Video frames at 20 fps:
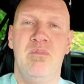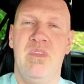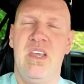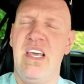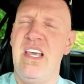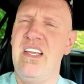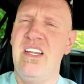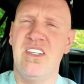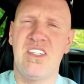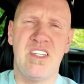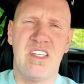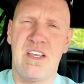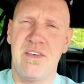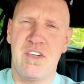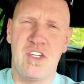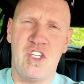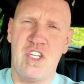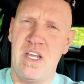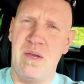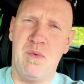He doesn't give
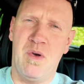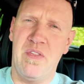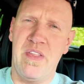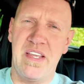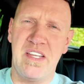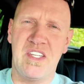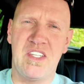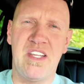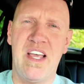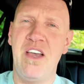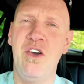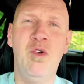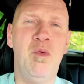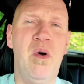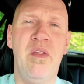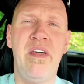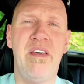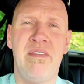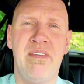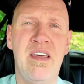a shit what they say or
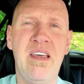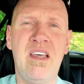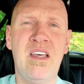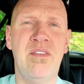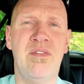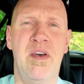what they think